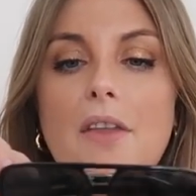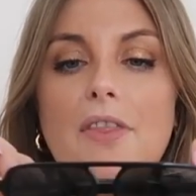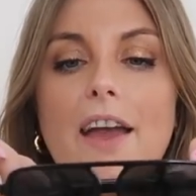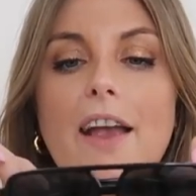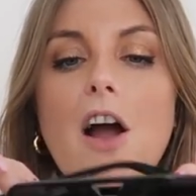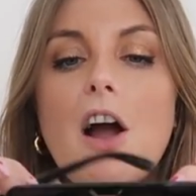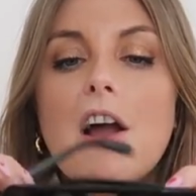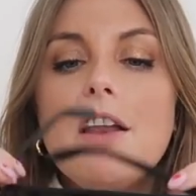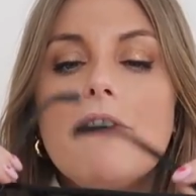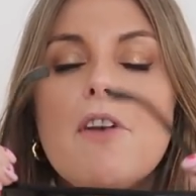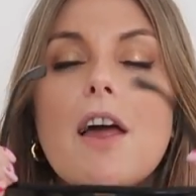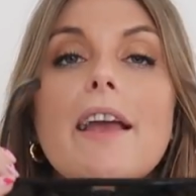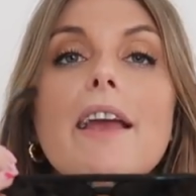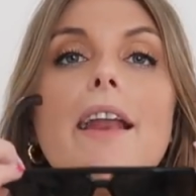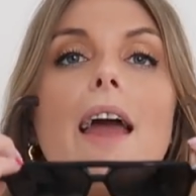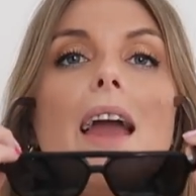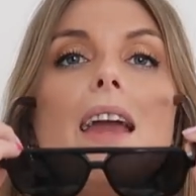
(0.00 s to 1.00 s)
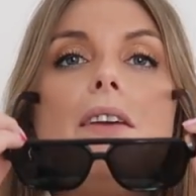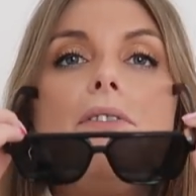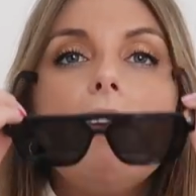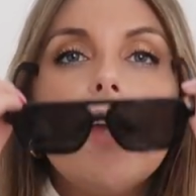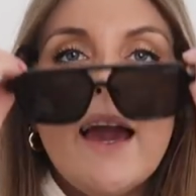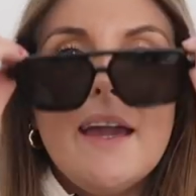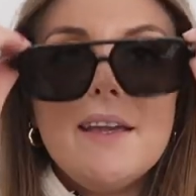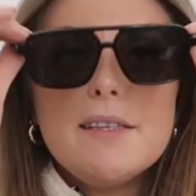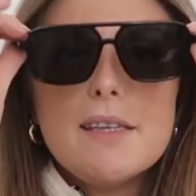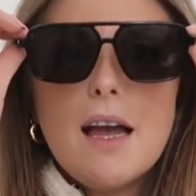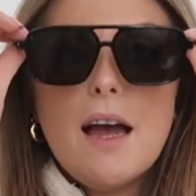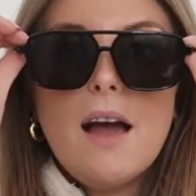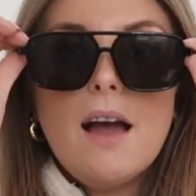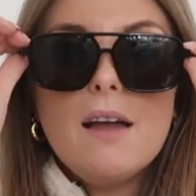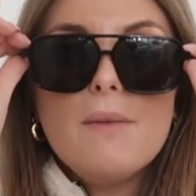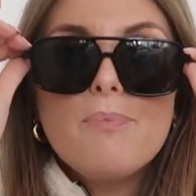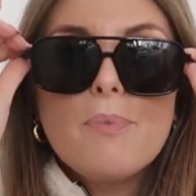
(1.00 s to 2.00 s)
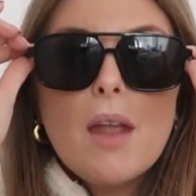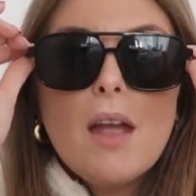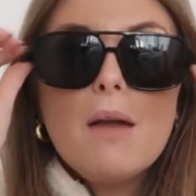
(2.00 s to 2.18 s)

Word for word: They're kind of like an aviator,